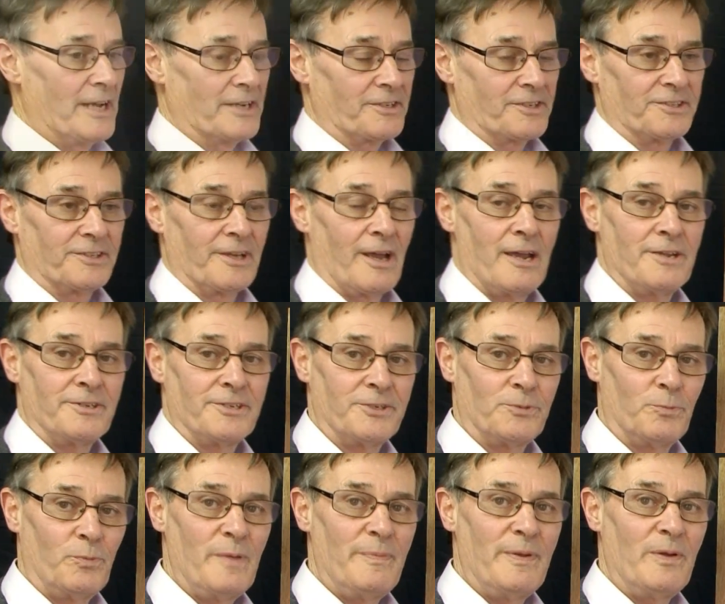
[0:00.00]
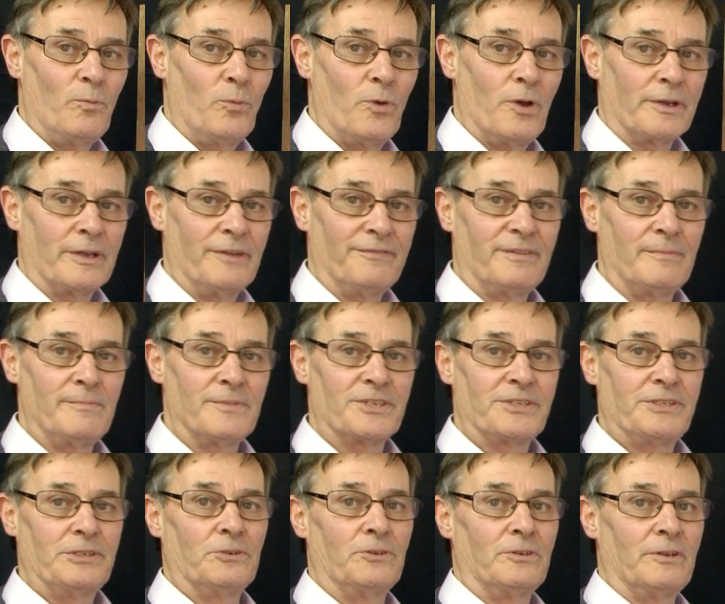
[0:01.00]
exercises, we've been working from a
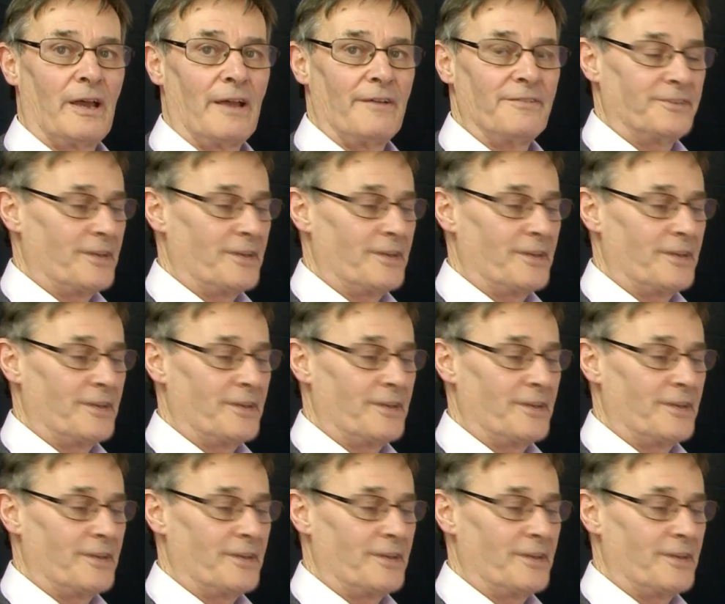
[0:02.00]
still life